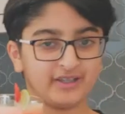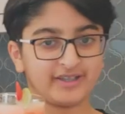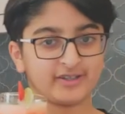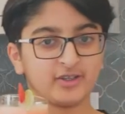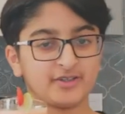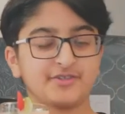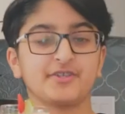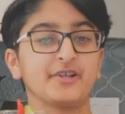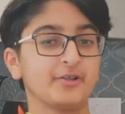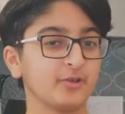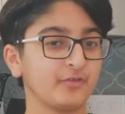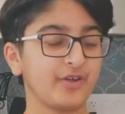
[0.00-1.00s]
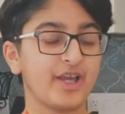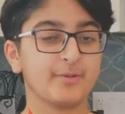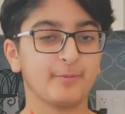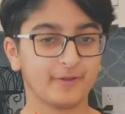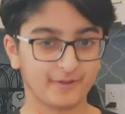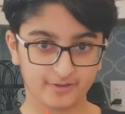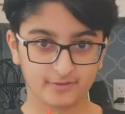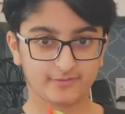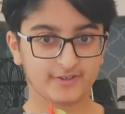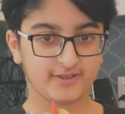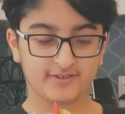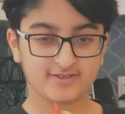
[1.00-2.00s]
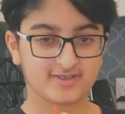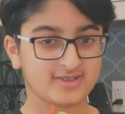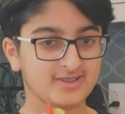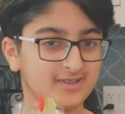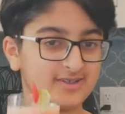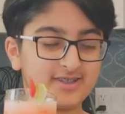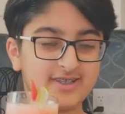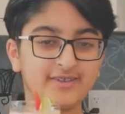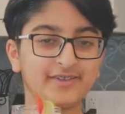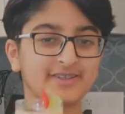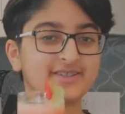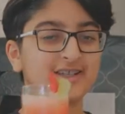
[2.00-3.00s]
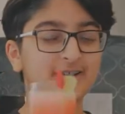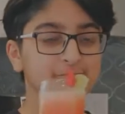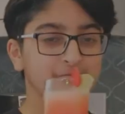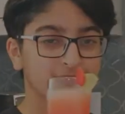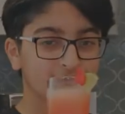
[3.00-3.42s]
icon so you're notified about our new videos. See you next time!